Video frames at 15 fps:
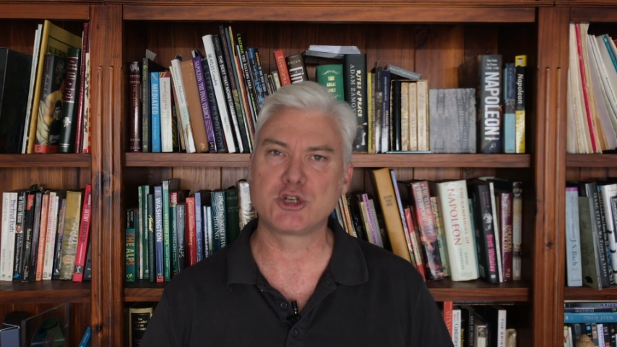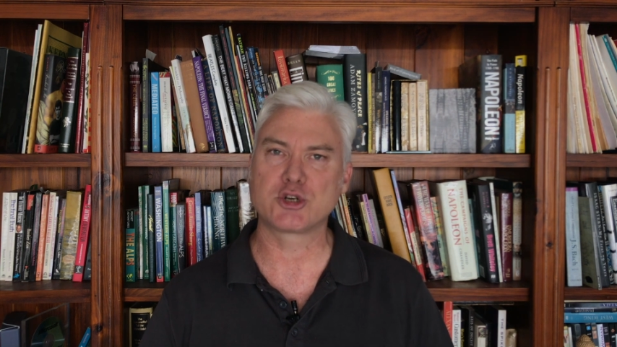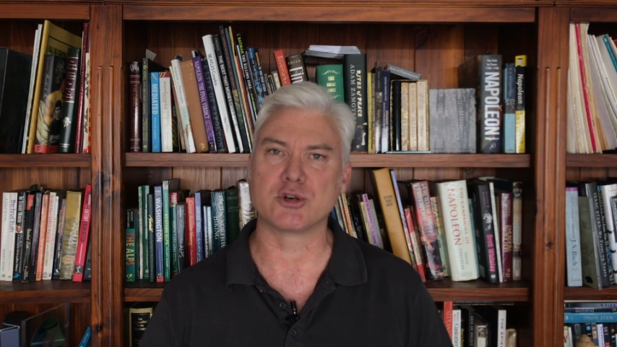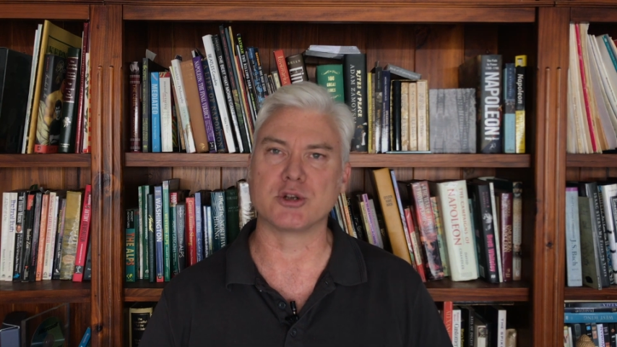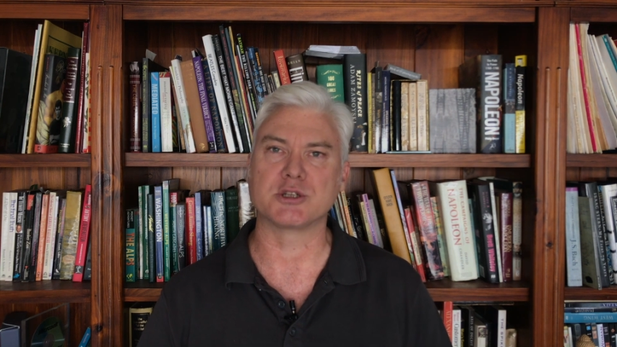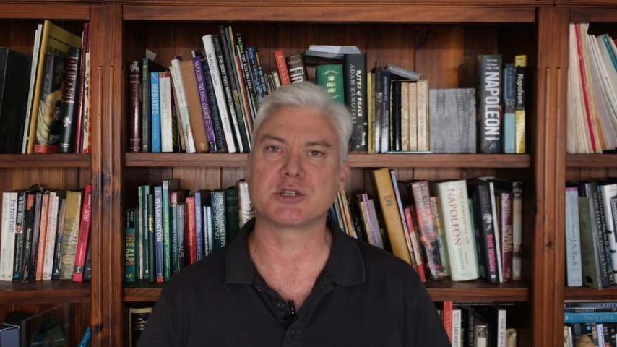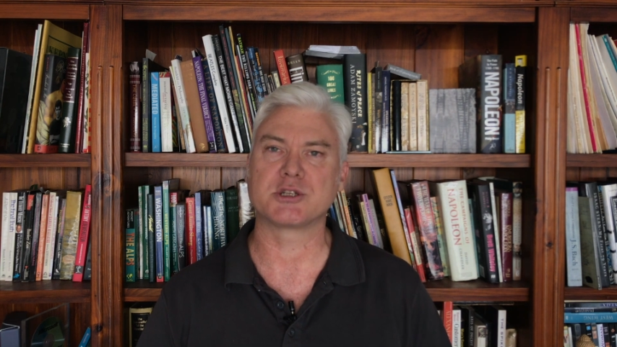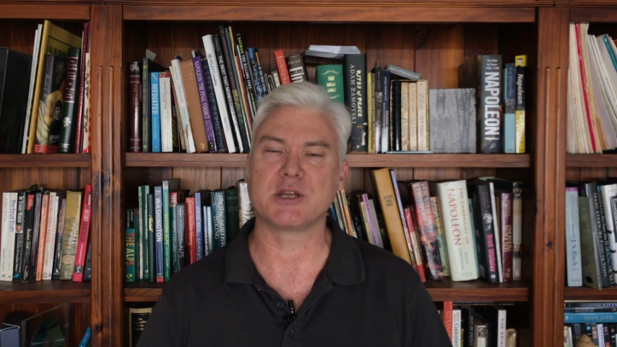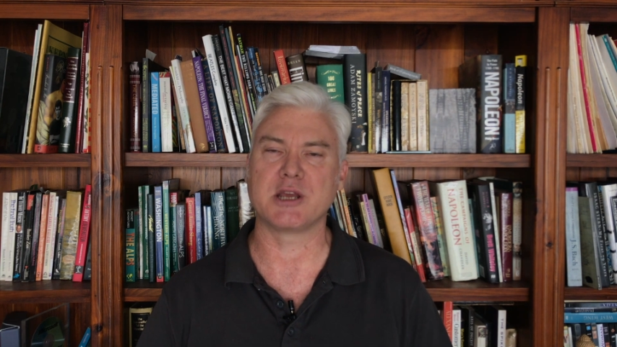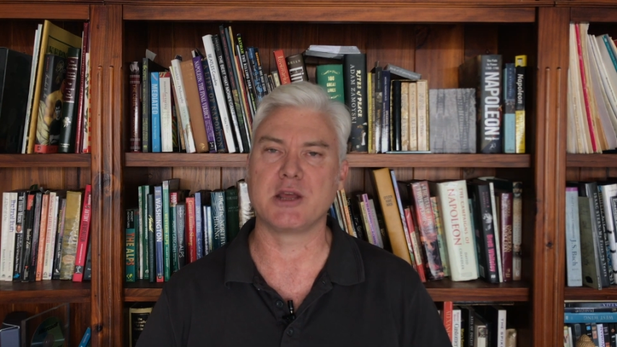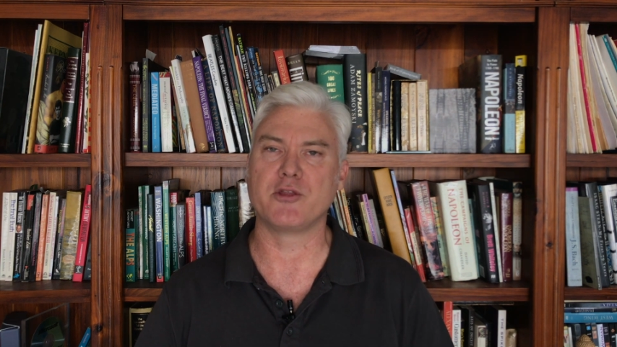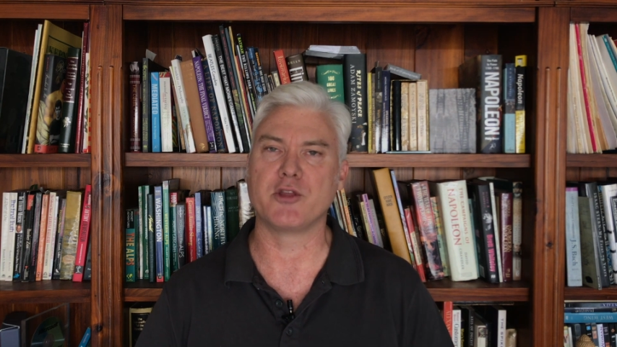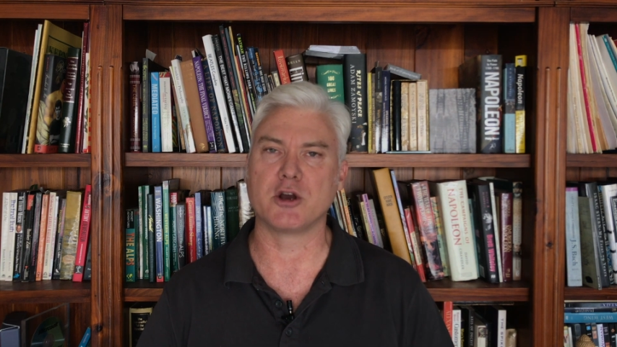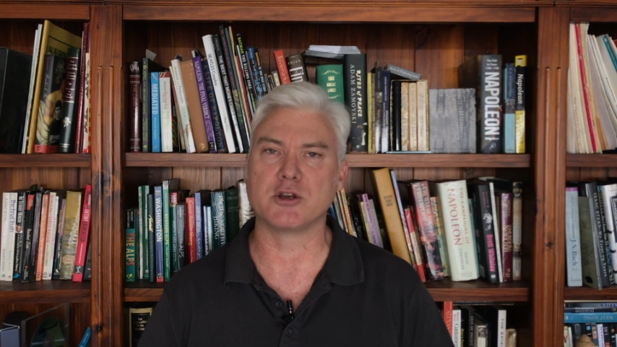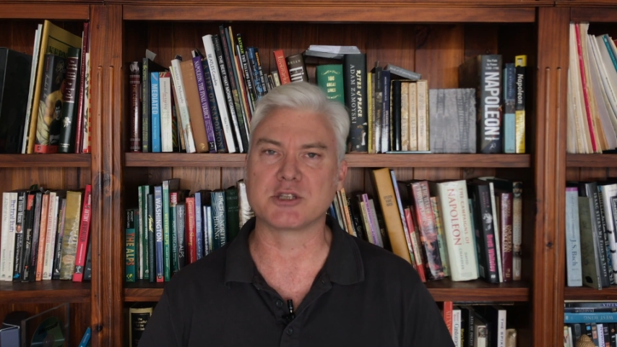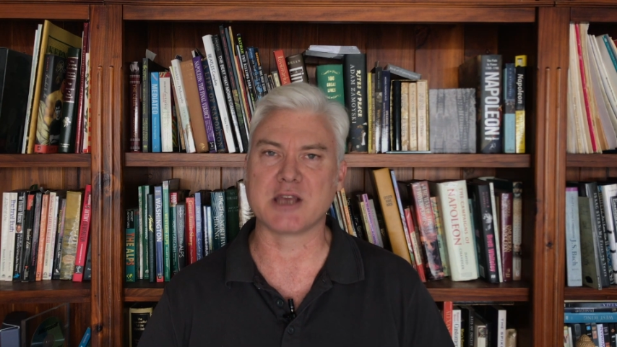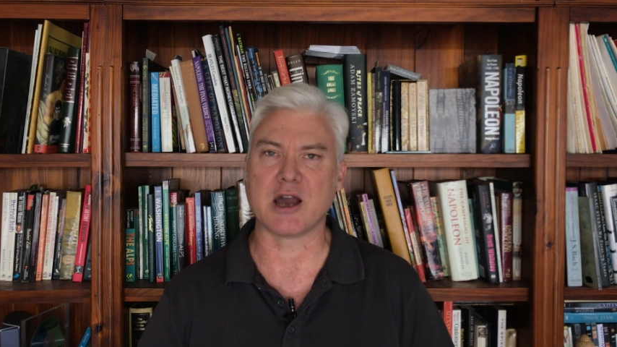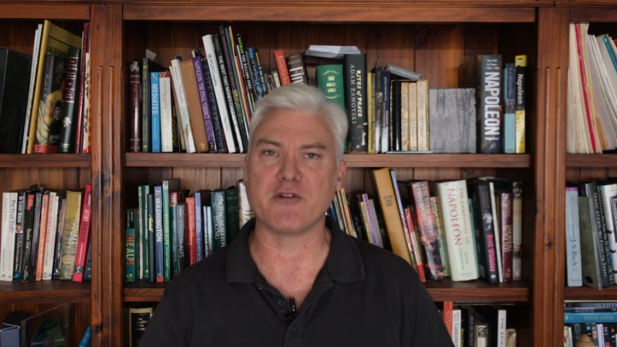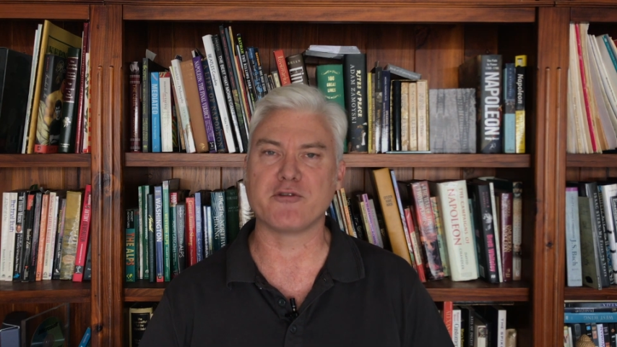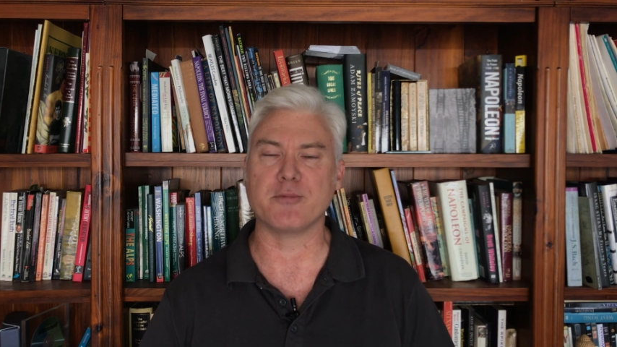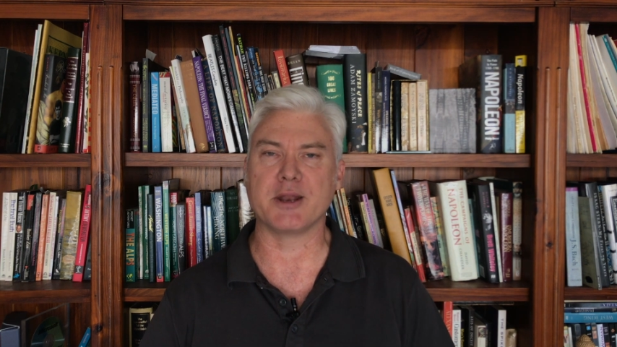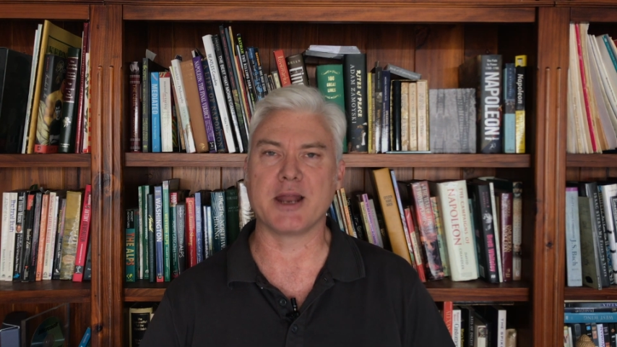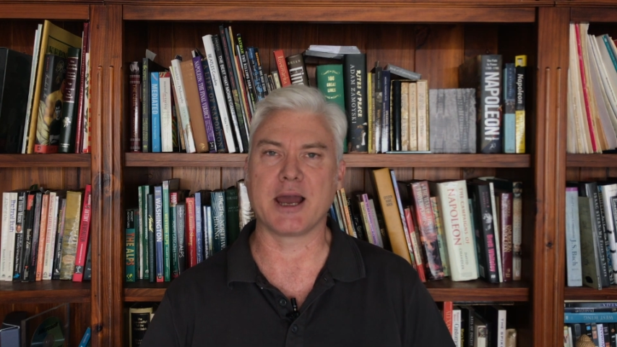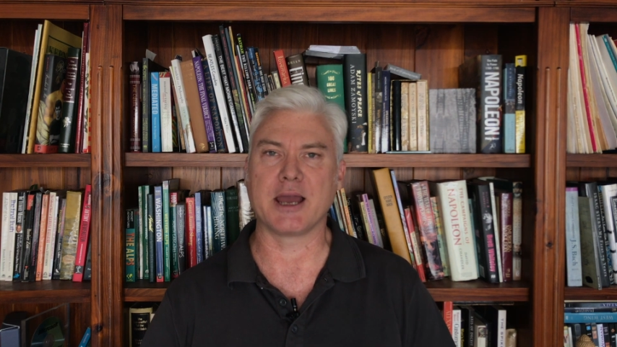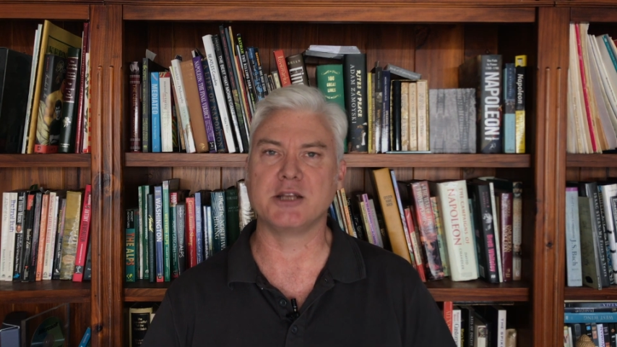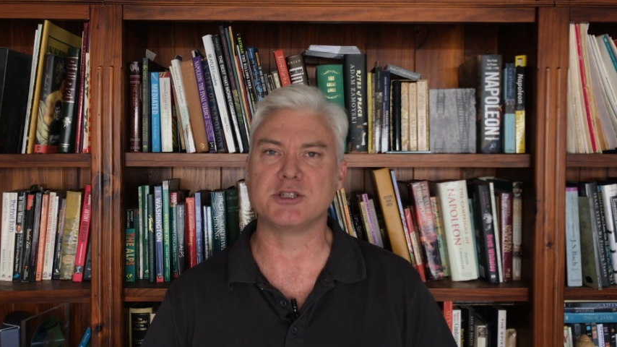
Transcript: interest in those government